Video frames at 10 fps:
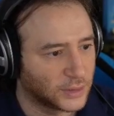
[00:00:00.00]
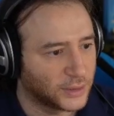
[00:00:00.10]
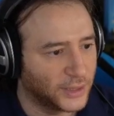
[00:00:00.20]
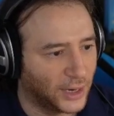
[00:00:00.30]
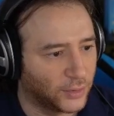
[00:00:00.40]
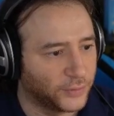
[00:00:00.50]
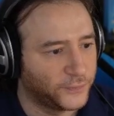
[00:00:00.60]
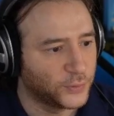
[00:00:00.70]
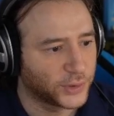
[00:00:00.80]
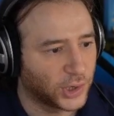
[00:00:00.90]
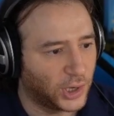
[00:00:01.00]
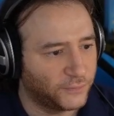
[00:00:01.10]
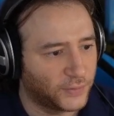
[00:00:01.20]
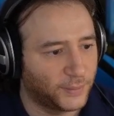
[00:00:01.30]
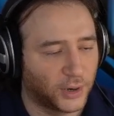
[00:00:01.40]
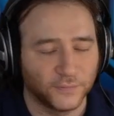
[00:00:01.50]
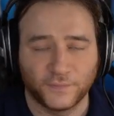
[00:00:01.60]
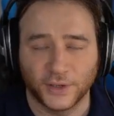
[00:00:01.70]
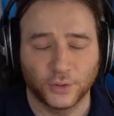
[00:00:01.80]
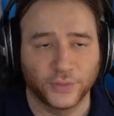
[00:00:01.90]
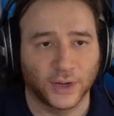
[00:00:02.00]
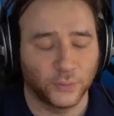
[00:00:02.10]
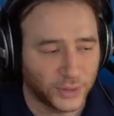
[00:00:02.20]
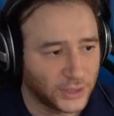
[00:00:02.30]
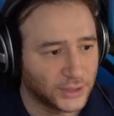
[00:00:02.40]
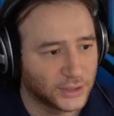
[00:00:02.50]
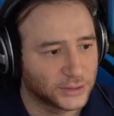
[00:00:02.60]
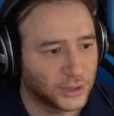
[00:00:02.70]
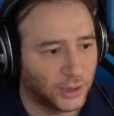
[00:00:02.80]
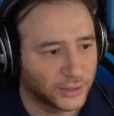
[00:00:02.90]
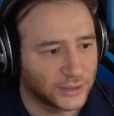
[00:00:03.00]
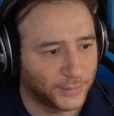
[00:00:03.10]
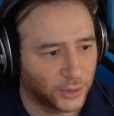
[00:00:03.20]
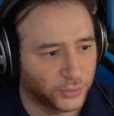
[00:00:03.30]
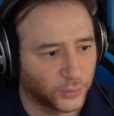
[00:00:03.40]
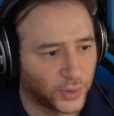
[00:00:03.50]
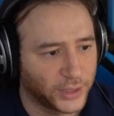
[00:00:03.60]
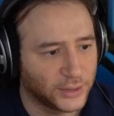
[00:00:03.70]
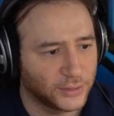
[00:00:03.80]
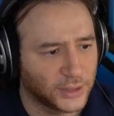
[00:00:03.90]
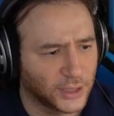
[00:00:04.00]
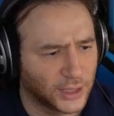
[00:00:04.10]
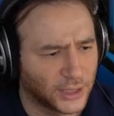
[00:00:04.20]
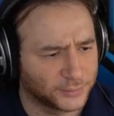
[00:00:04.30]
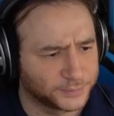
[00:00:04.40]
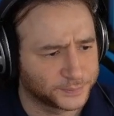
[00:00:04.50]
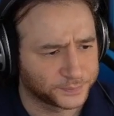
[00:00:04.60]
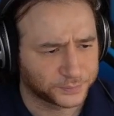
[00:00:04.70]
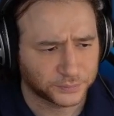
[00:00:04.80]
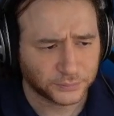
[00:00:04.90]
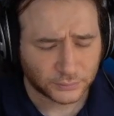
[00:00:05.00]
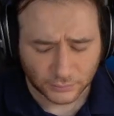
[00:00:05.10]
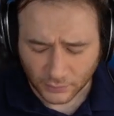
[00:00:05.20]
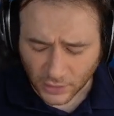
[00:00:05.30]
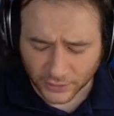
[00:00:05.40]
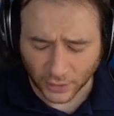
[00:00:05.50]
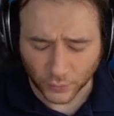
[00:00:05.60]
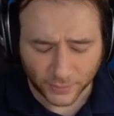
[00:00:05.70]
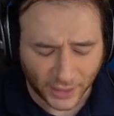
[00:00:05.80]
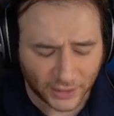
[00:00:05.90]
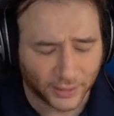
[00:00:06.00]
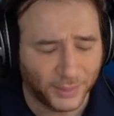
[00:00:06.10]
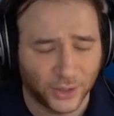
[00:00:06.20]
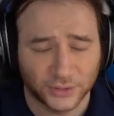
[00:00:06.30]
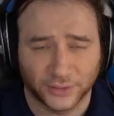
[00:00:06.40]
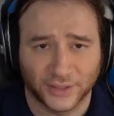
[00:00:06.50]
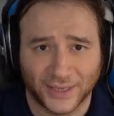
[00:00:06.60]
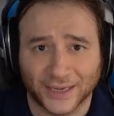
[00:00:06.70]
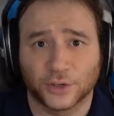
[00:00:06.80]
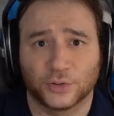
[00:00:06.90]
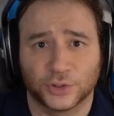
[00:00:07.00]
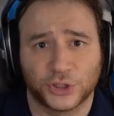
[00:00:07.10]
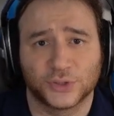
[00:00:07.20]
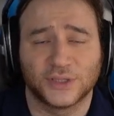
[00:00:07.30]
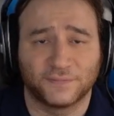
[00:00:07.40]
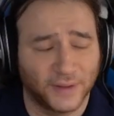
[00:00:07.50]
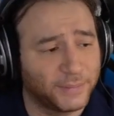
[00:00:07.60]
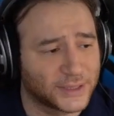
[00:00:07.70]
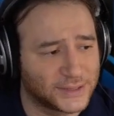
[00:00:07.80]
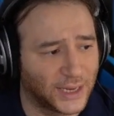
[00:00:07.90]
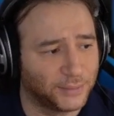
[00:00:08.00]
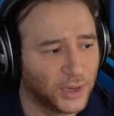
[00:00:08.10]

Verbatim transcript: Now, if you recall from our video that we talked about, the one in the... Uh, that we made about the technical issues in the Feb exam,